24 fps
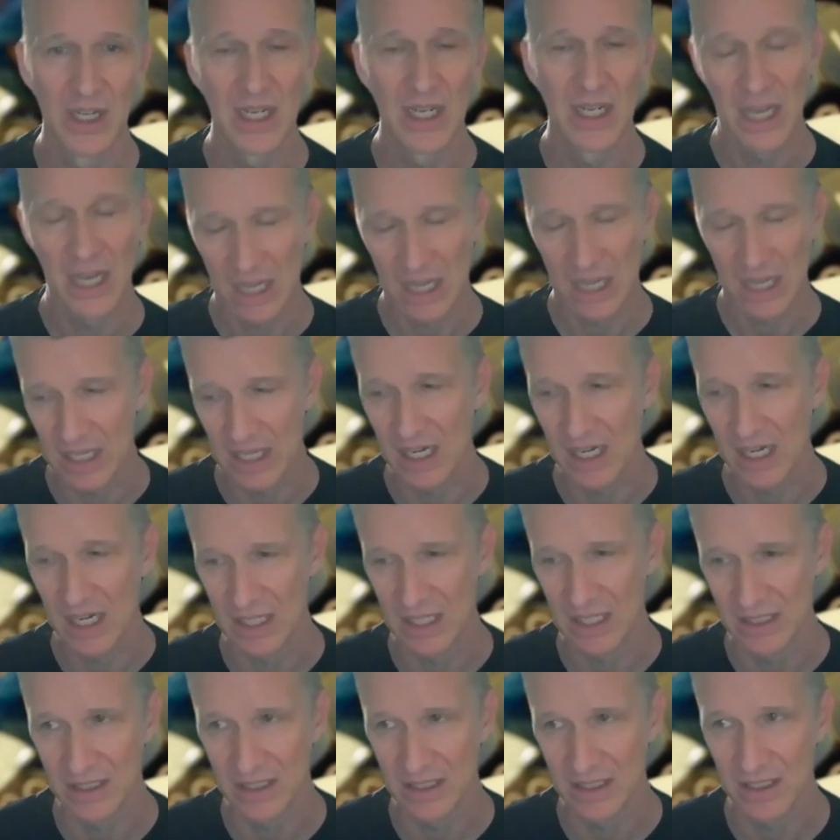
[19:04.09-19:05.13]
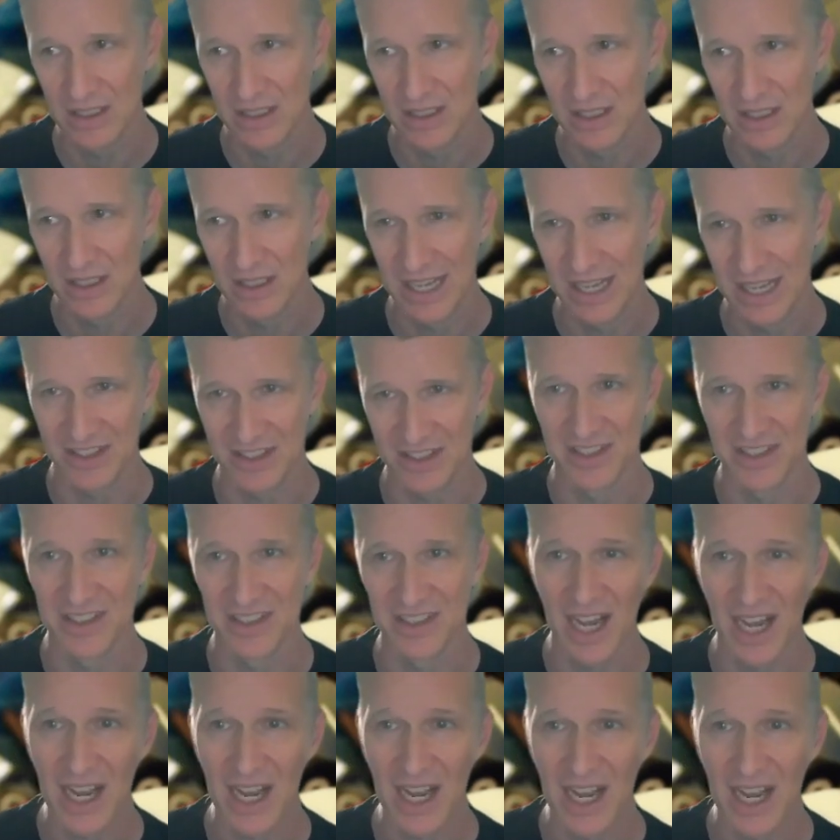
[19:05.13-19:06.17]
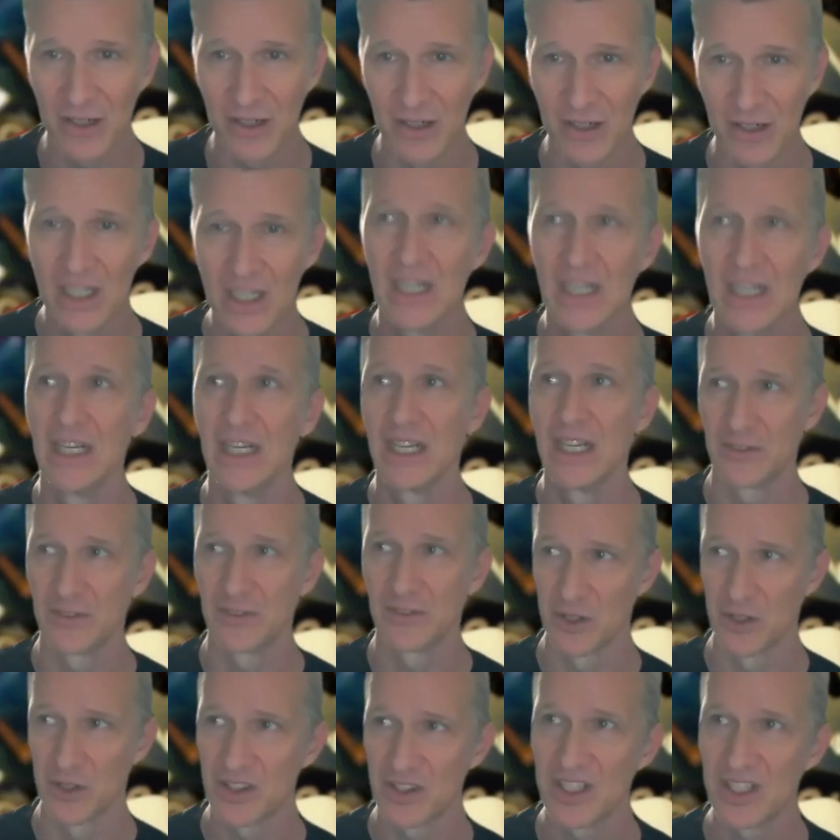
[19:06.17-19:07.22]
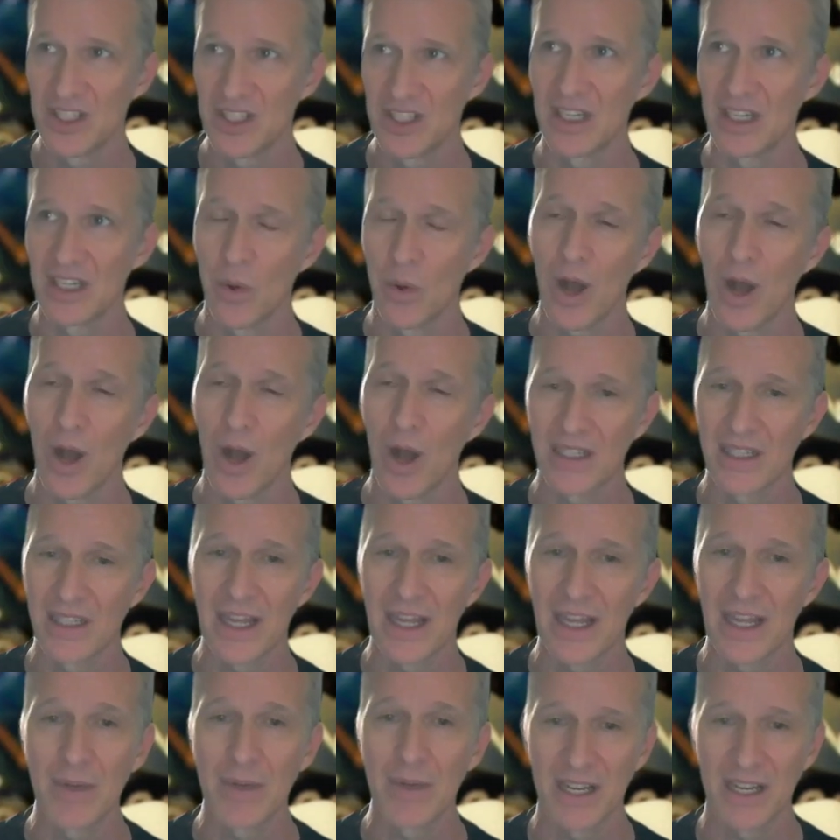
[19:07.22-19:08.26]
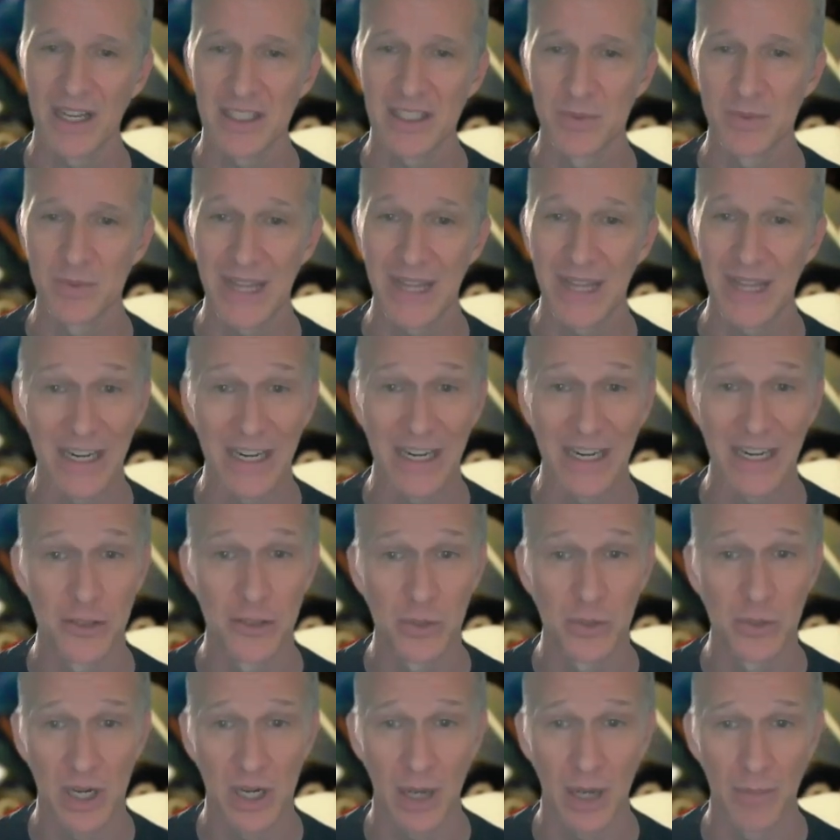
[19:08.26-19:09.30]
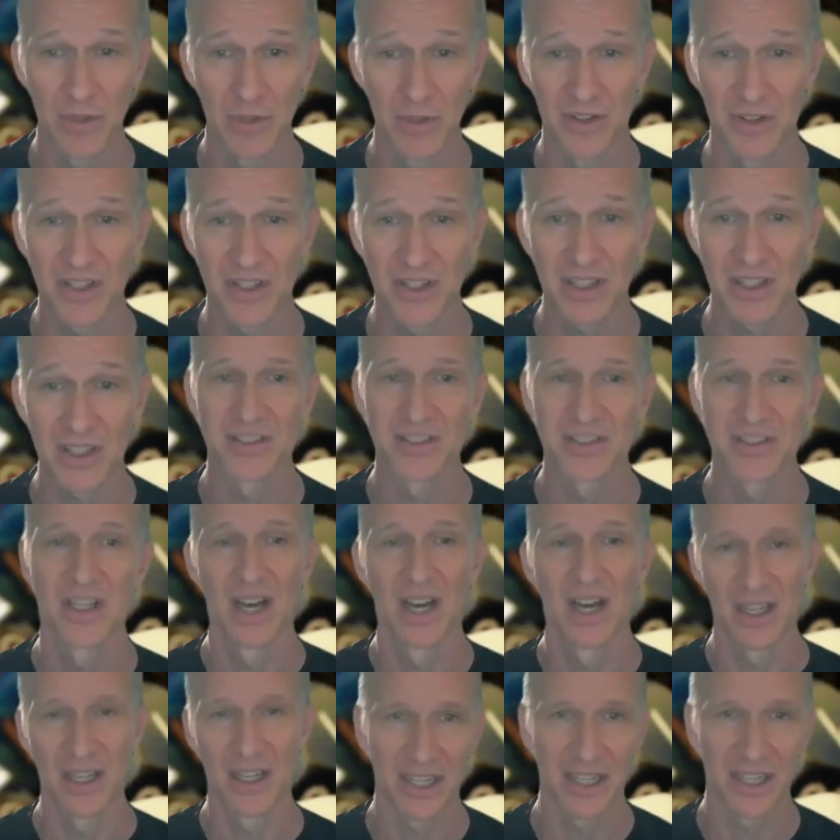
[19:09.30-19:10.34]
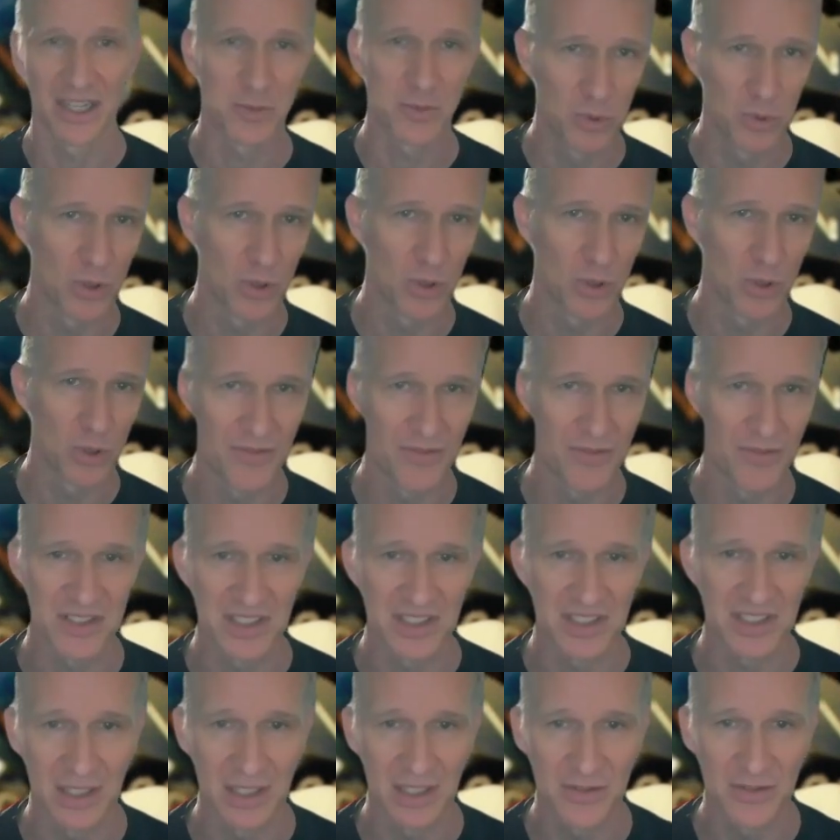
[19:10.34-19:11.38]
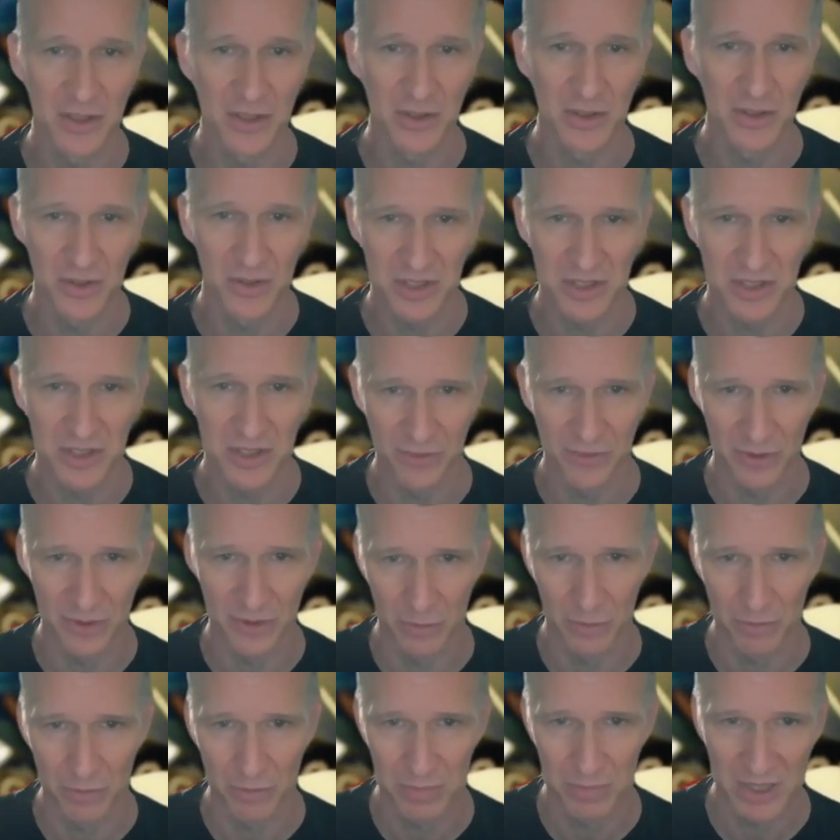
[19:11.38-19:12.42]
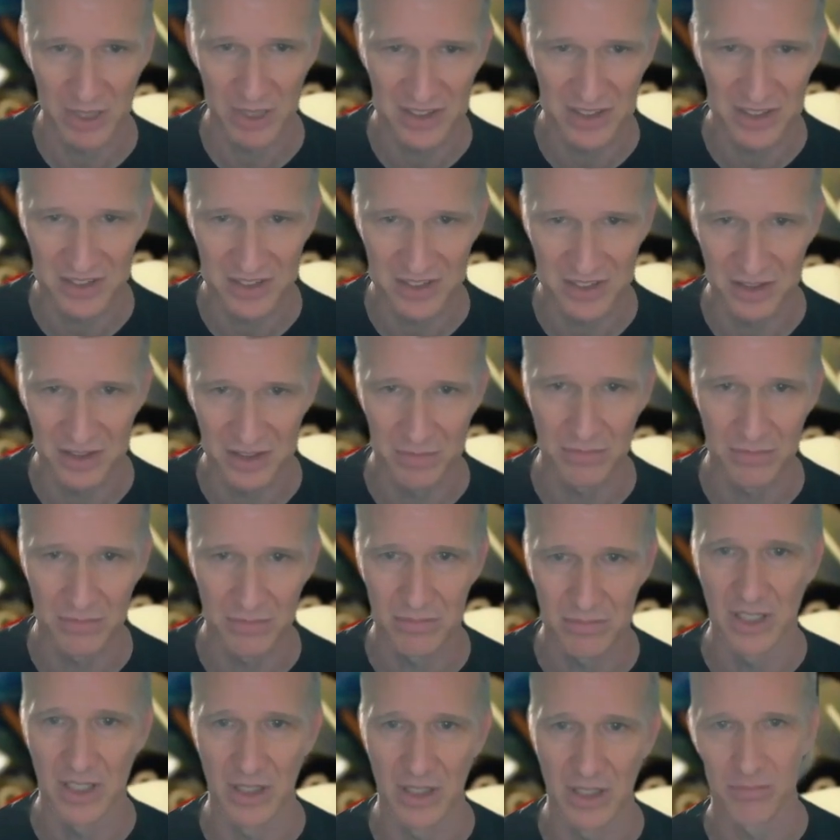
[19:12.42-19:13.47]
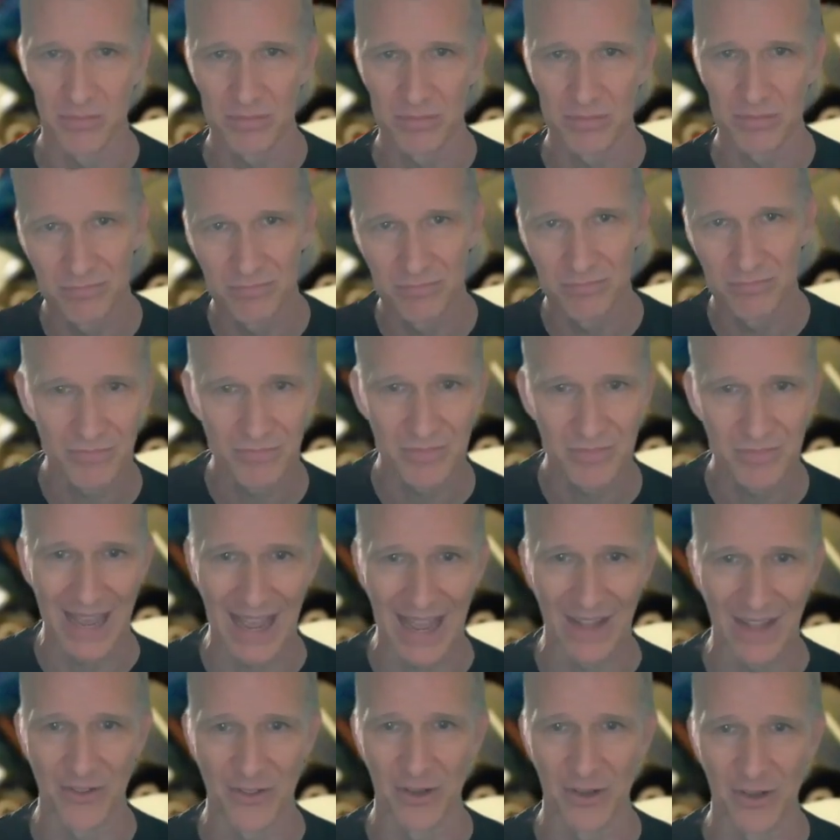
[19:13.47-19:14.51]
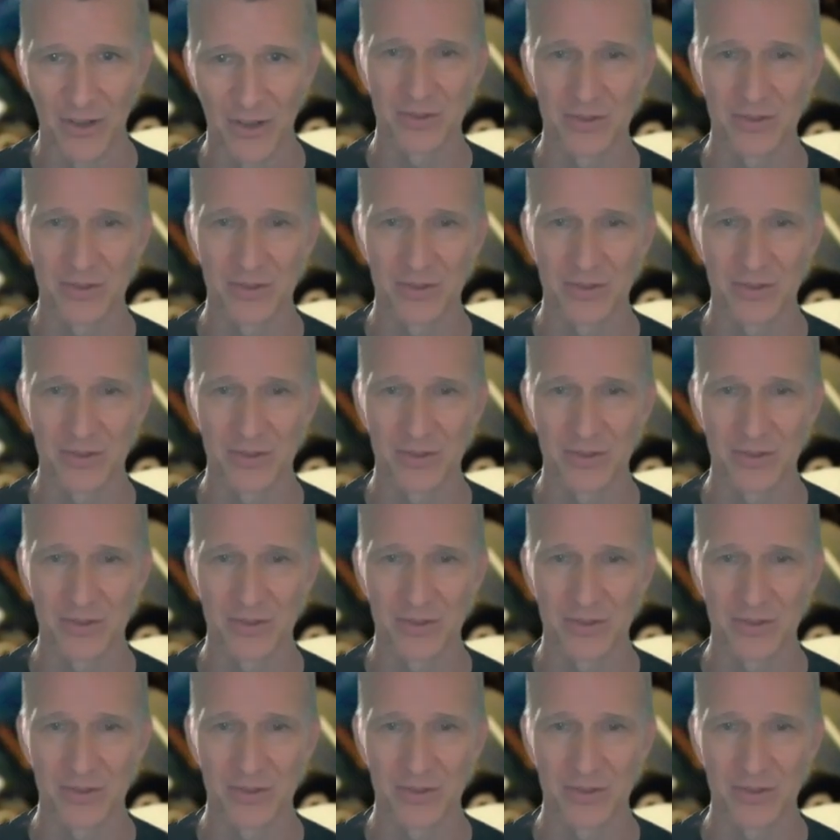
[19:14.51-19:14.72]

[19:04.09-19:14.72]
And I as a designer, if you're thinking, well, I'd like my dice mechanic to do a couple of things, a dice pool obviously gives you those different little places to add those.